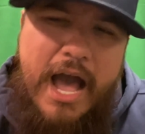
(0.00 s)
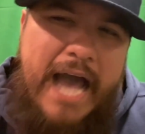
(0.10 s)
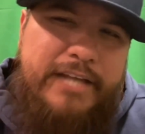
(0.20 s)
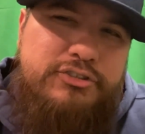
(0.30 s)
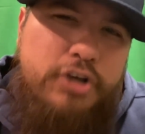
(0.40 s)

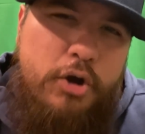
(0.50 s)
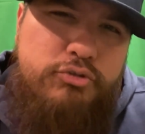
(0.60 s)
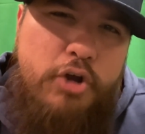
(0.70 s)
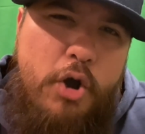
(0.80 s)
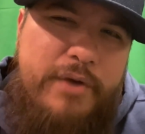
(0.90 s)
I don't
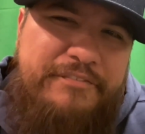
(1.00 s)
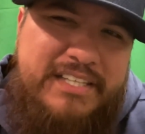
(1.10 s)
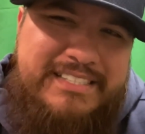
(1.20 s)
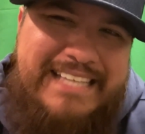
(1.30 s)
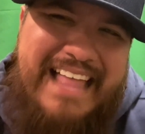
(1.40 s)
know if
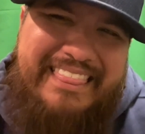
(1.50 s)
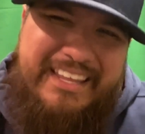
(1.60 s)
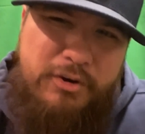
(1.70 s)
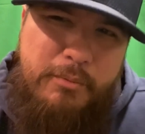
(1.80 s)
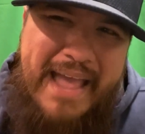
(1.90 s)
it's that
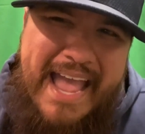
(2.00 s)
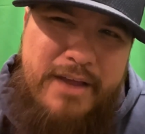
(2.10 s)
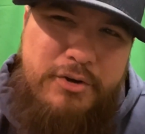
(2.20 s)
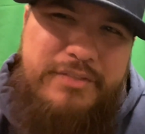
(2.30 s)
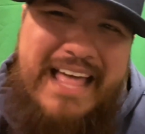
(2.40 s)
little
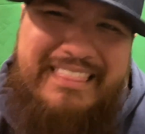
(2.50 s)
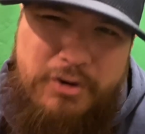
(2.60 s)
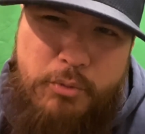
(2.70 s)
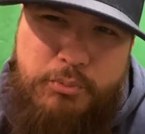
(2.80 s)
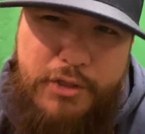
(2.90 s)
man or that
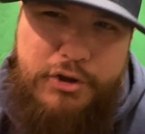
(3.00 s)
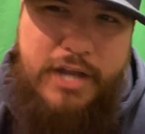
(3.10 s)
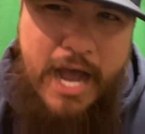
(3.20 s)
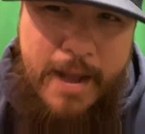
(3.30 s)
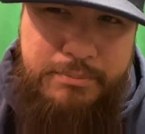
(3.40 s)
little brother
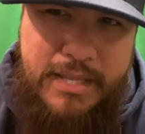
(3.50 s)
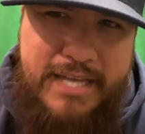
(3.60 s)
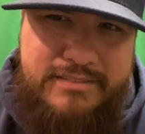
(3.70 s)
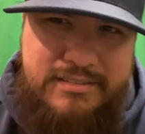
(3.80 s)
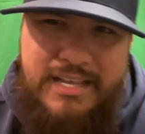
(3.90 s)

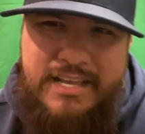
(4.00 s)
complex.